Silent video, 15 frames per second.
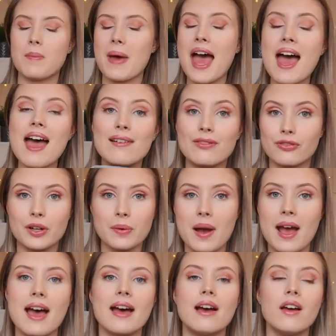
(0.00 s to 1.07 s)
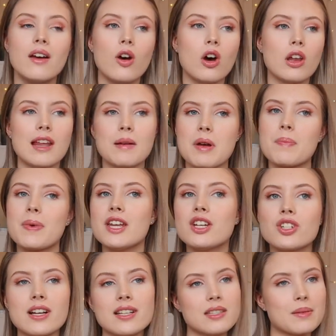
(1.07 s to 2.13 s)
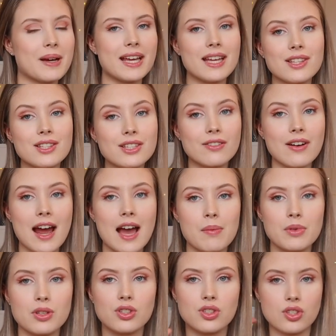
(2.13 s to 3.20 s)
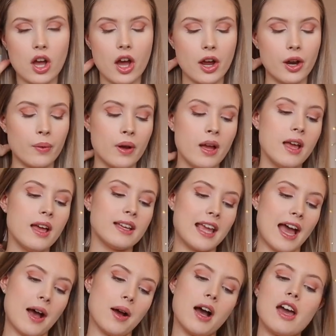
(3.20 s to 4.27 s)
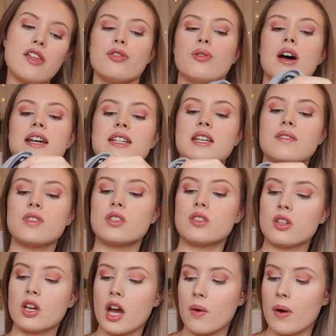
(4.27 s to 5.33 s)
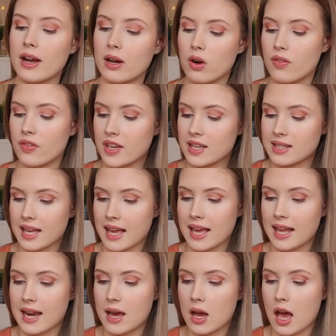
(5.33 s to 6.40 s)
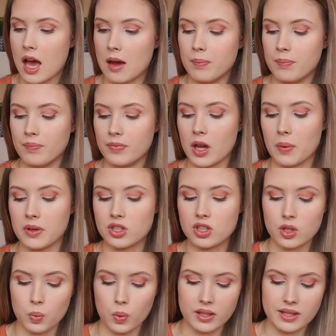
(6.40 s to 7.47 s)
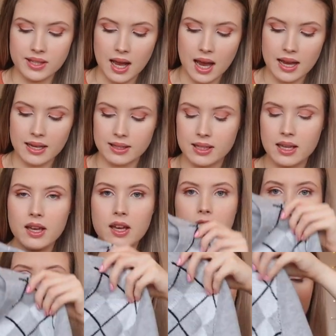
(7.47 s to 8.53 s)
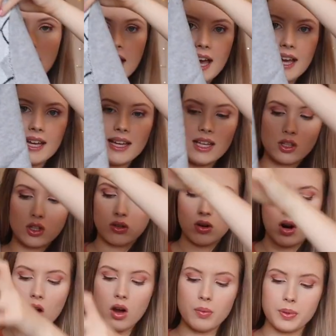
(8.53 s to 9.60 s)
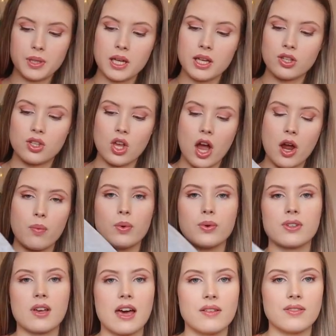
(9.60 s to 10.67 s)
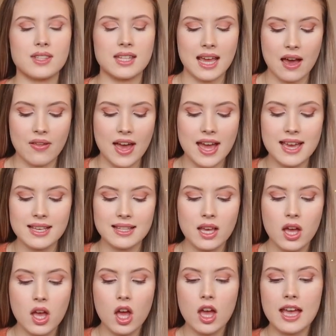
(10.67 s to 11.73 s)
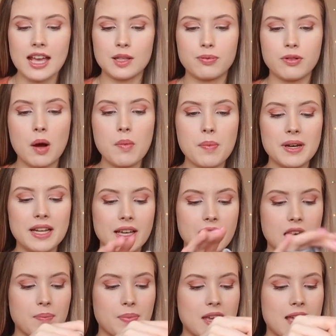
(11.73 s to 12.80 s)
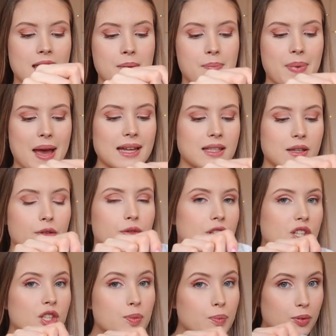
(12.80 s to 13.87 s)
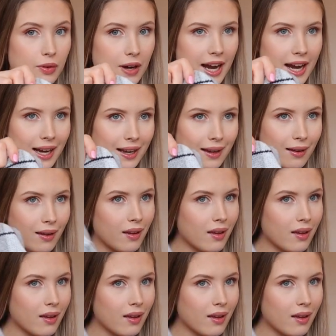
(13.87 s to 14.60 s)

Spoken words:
them everywhere on like my Pinterest and my Instagram. So yeah, I thought I'd give this a go. I got this in, it's just one size, but yeah, it is cropped. So we'll kind of see how that is. It's probably going to be better for spring